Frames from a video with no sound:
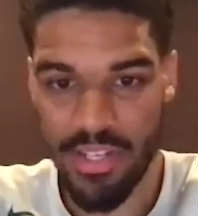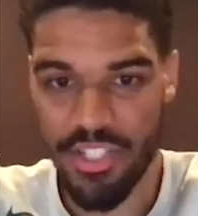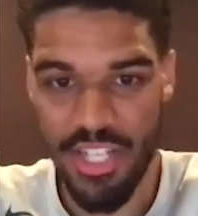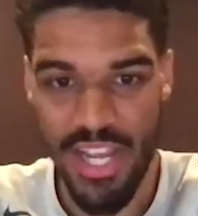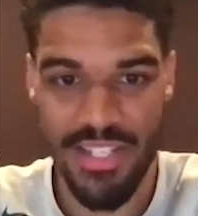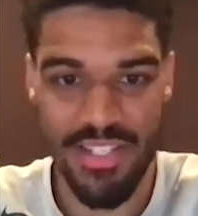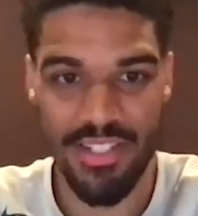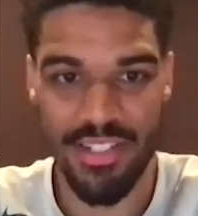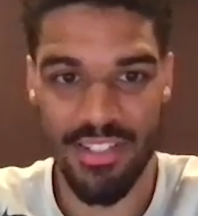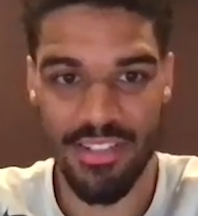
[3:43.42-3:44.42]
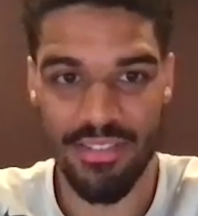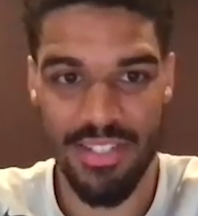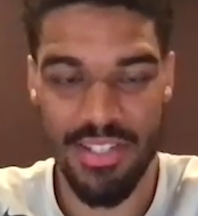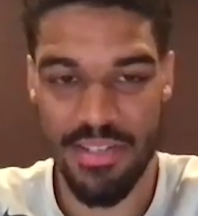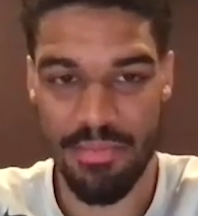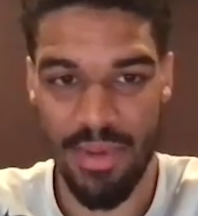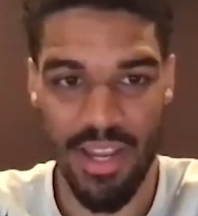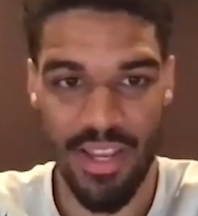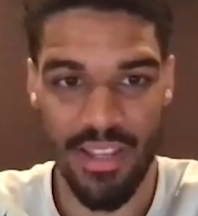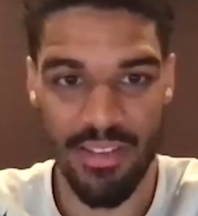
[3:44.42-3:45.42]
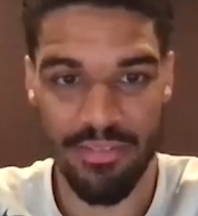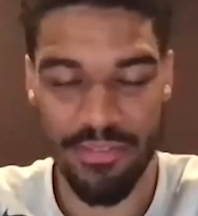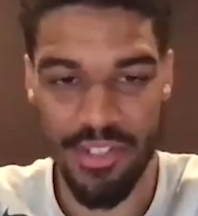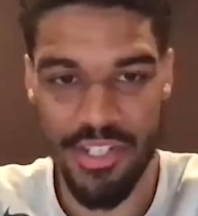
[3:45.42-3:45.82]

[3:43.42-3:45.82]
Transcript: Jackson, and this is my first